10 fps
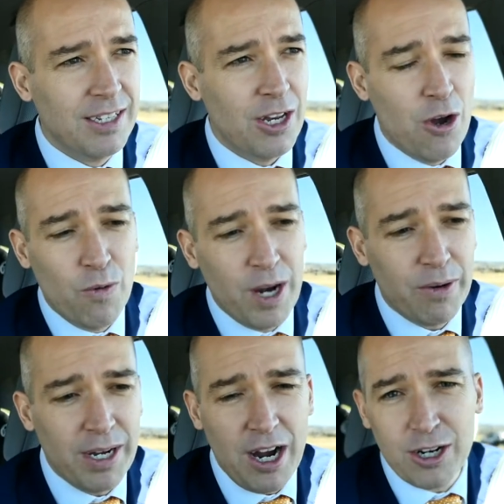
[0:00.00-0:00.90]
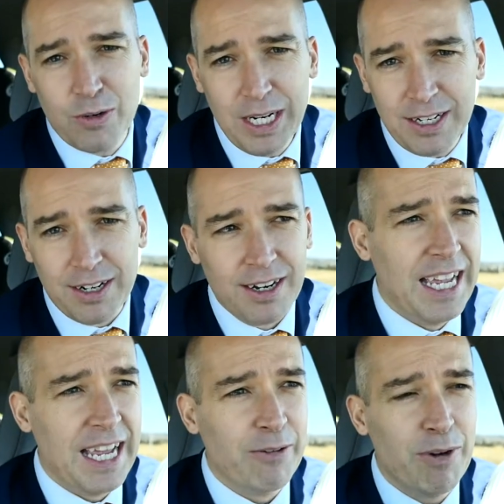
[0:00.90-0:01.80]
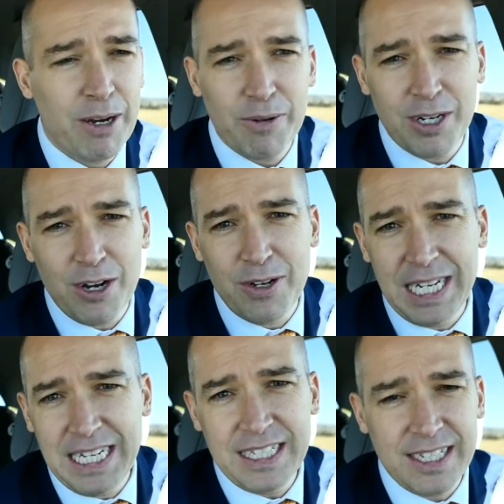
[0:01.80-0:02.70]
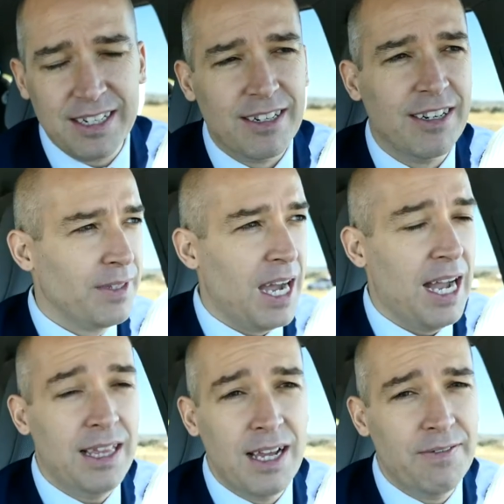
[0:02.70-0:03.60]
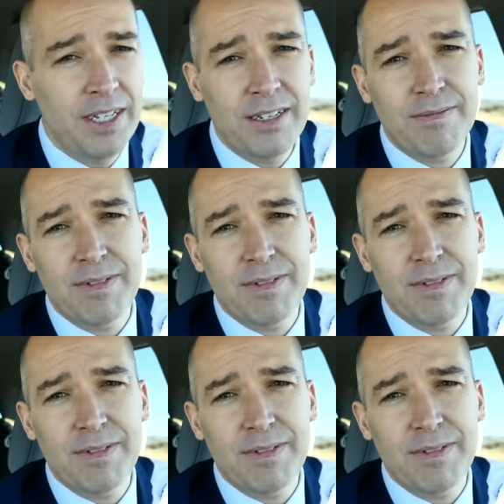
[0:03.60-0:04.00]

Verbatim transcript: know where we are quicker and where we're going easier. I love it.